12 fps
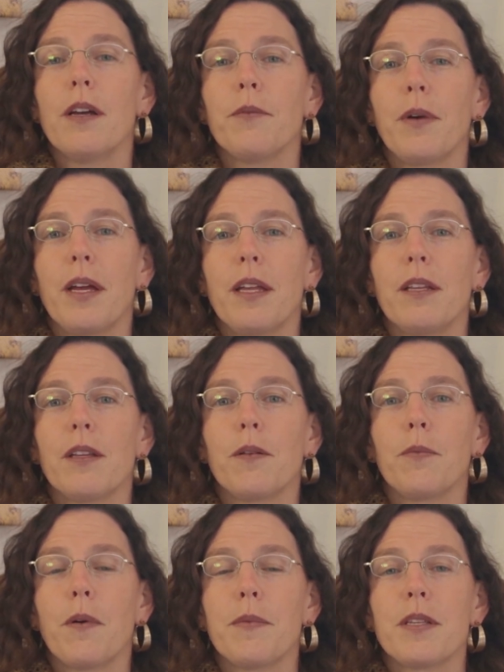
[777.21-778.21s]
when the
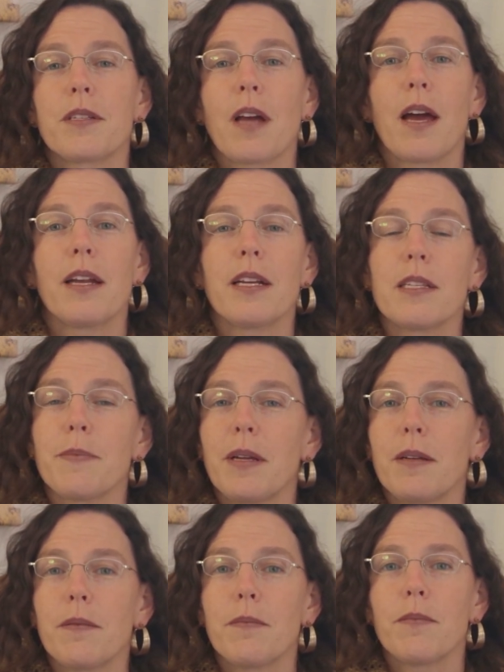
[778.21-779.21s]
woman's diet has
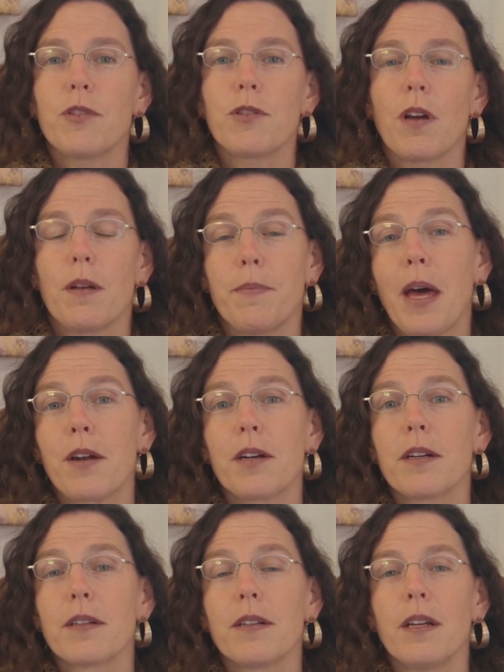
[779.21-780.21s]
been better.